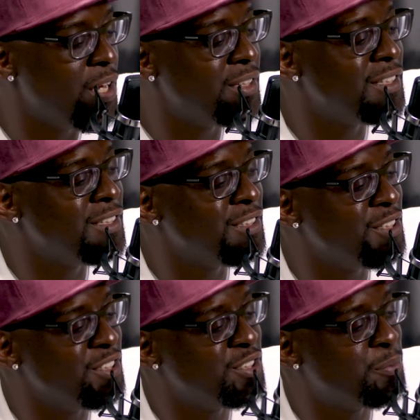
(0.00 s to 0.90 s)
y'all think
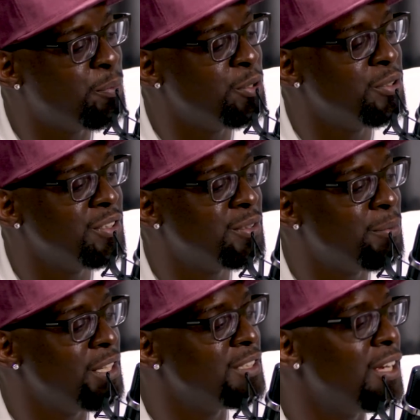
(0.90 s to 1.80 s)
experience
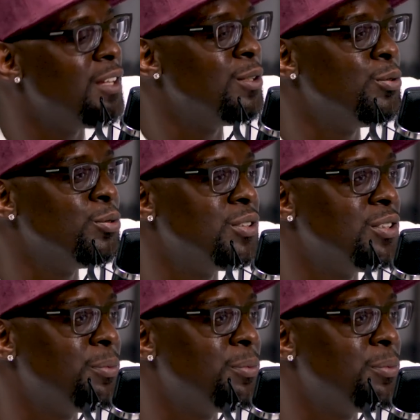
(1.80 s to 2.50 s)
made y'all lose the